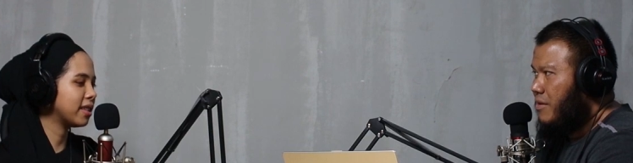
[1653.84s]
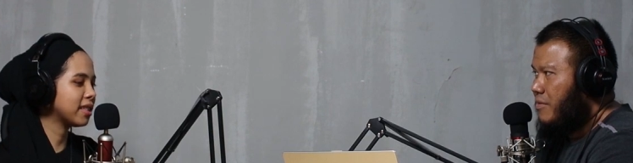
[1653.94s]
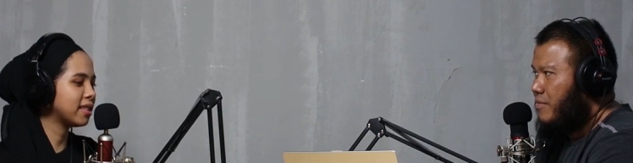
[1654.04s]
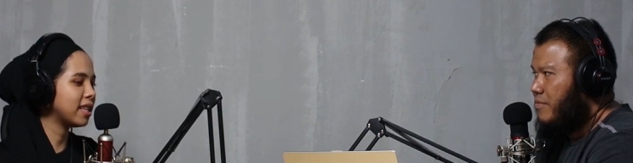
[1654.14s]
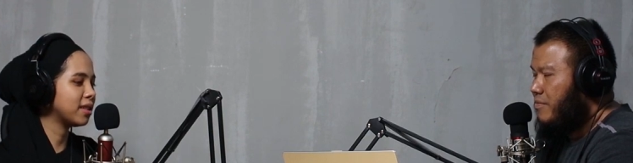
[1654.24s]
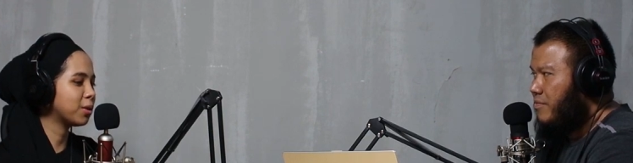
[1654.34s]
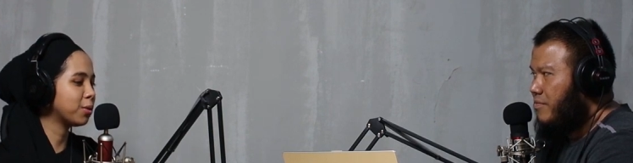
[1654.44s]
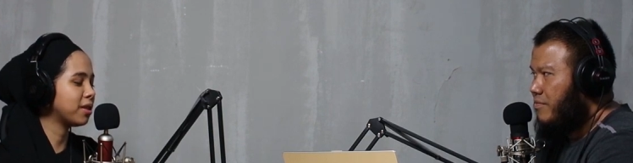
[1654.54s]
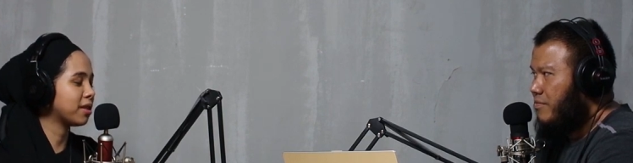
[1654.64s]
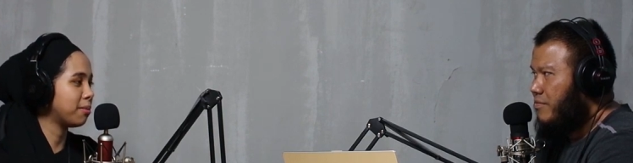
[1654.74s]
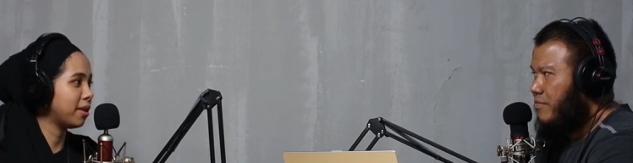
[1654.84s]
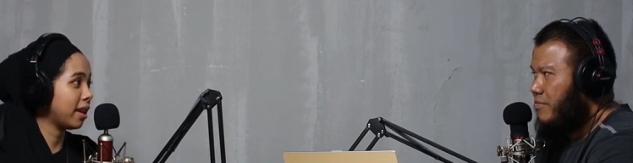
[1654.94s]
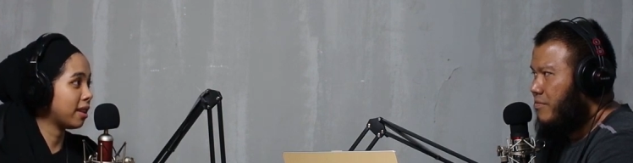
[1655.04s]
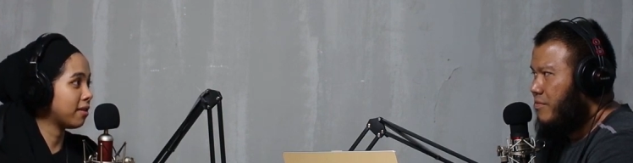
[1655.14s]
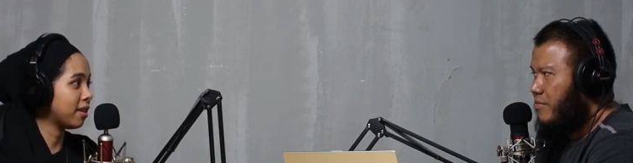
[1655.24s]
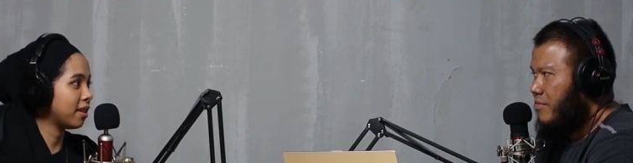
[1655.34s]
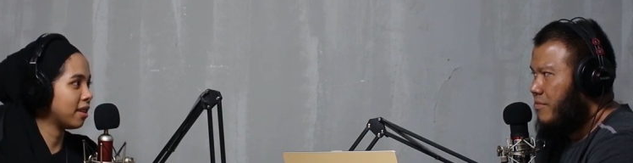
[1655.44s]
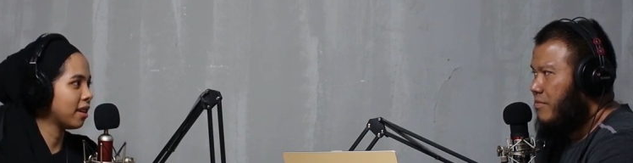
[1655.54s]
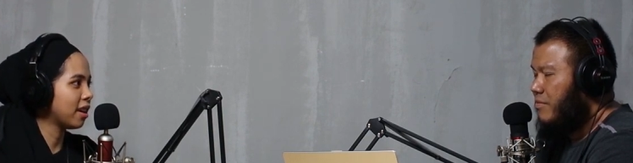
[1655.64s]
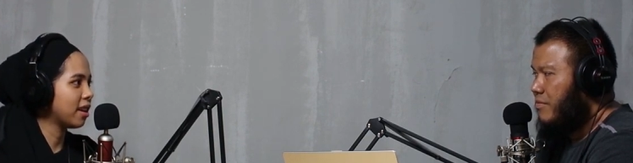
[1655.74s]
Speaker 1: yeah. because that is so discriminatory.
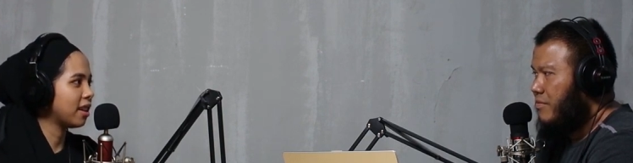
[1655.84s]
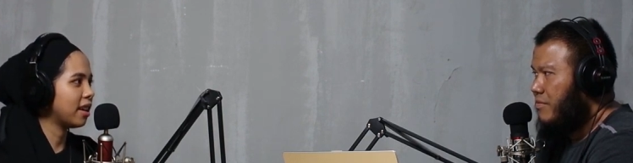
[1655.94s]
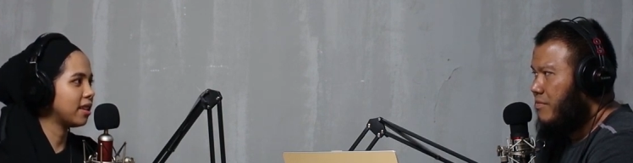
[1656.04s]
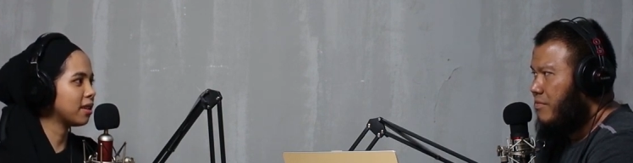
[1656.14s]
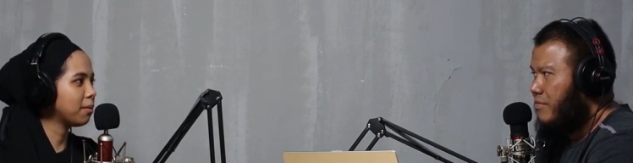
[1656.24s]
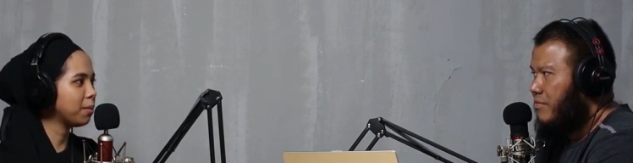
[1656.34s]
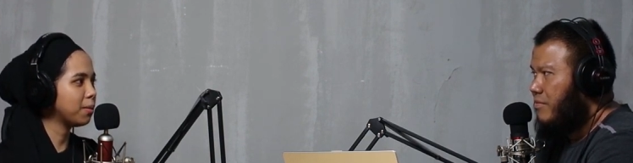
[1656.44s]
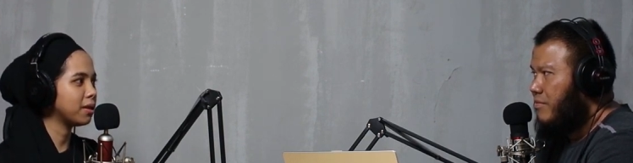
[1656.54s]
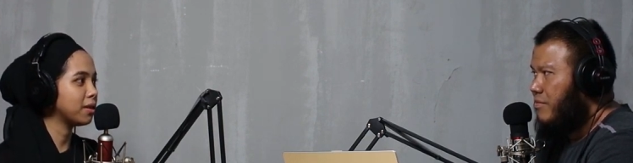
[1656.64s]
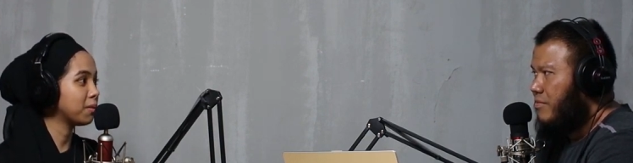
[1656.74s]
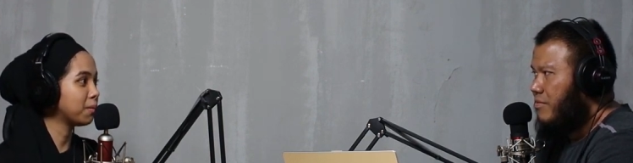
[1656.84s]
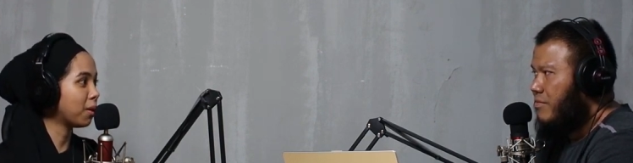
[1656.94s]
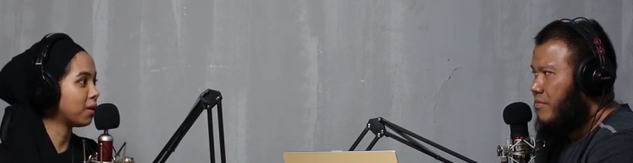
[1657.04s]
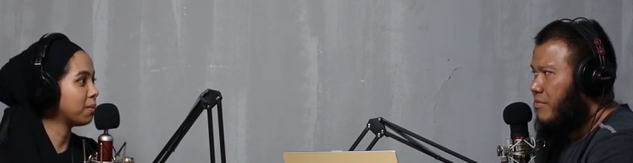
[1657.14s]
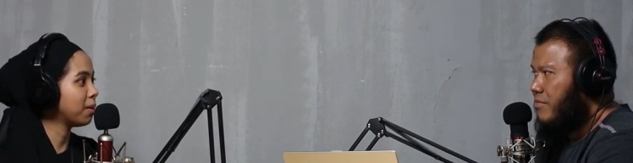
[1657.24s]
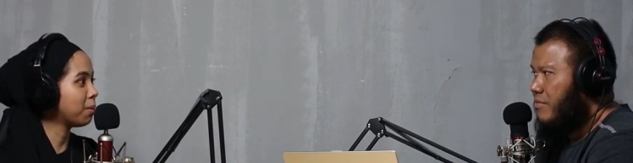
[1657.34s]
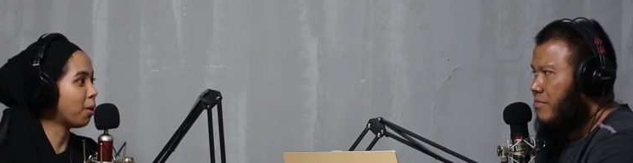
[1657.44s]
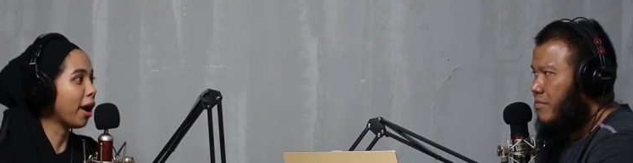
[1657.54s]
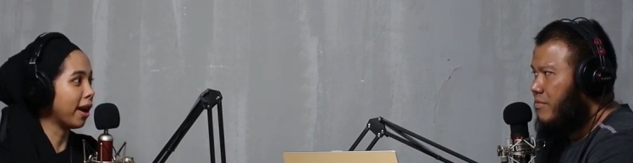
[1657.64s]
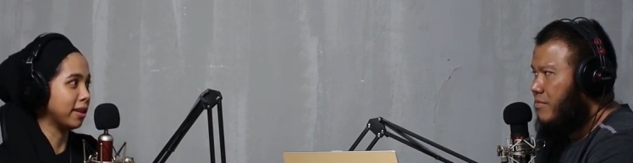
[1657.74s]
Mm. Like some people are just born a bit
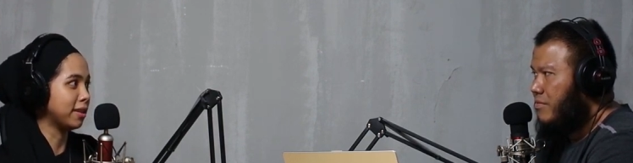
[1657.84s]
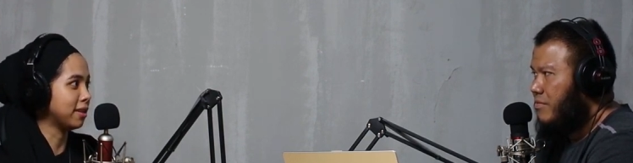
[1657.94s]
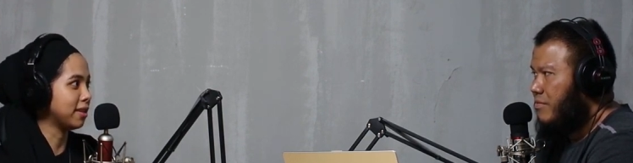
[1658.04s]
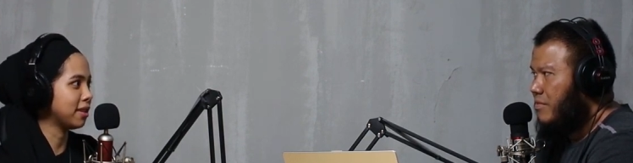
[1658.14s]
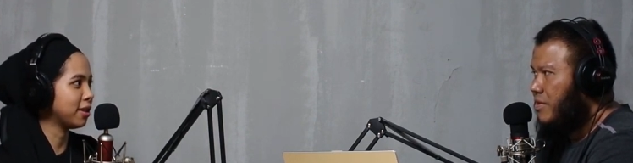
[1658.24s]
more energy.